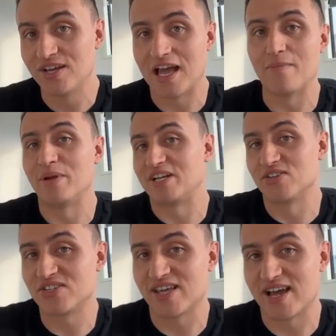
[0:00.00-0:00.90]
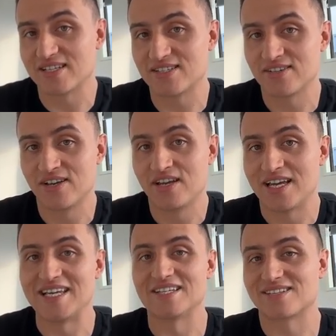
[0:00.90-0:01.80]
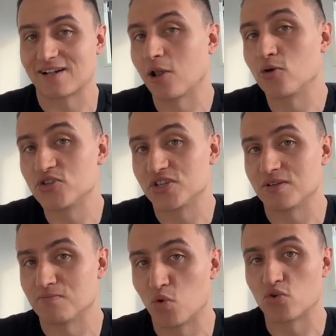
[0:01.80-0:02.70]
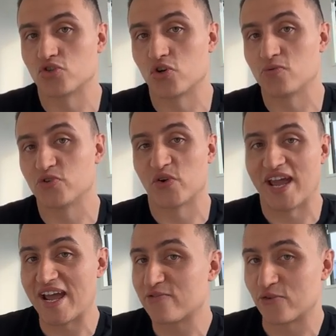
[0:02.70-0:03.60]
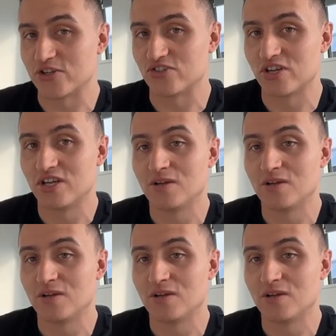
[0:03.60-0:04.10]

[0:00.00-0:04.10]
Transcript: And because of that, he is closing more jobs on average